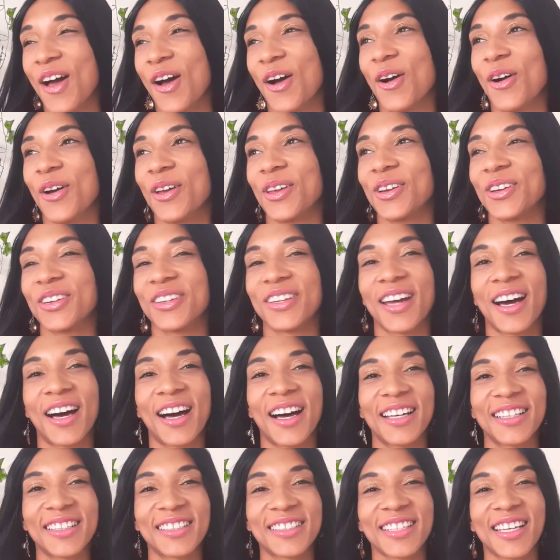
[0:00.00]
or you're
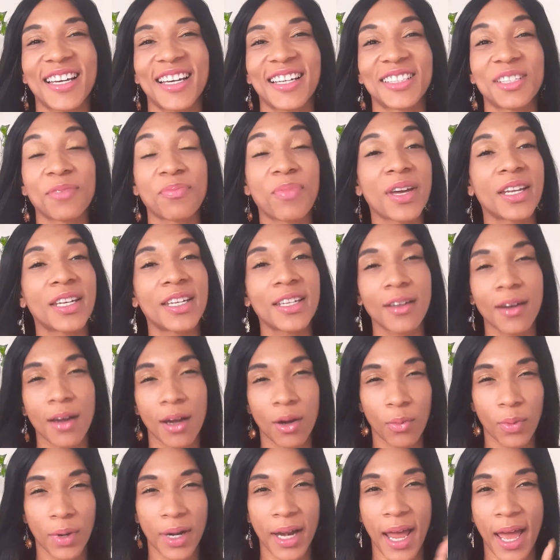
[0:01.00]
not, depending
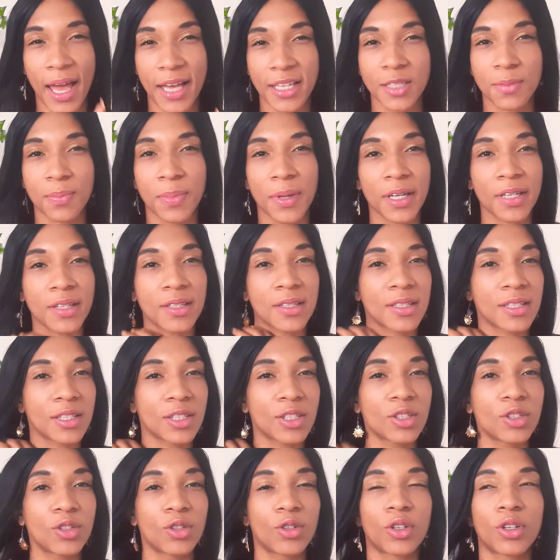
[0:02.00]
on what aspects
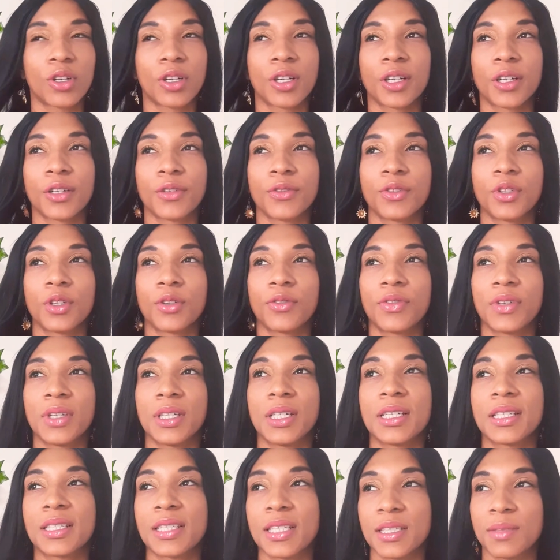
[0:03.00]
your
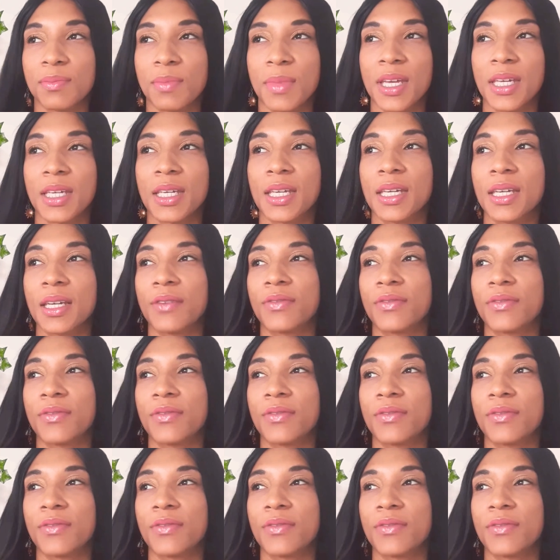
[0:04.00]
Venus is making.